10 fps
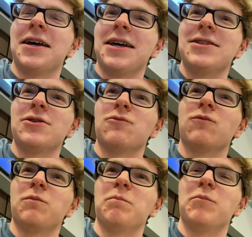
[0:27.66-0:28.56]
is a
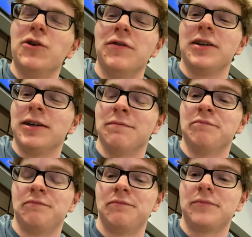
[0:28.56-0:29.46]
movie,
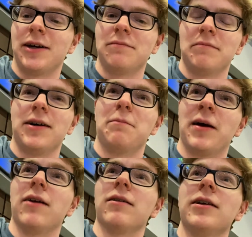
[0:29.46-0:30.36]

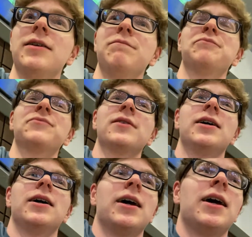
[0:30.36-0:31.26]
apparently.
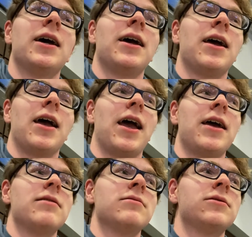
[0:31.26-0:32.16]

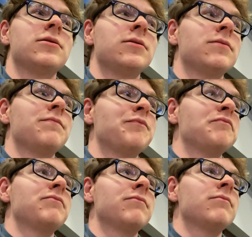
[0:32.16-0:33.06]
And
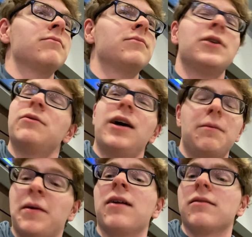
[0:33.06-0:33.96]
no, not
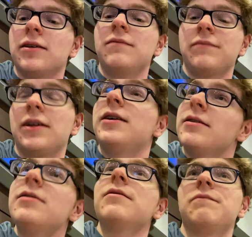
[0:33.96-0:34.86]
apparently, it
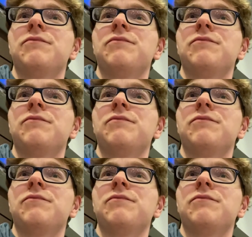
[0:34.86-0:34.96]
is.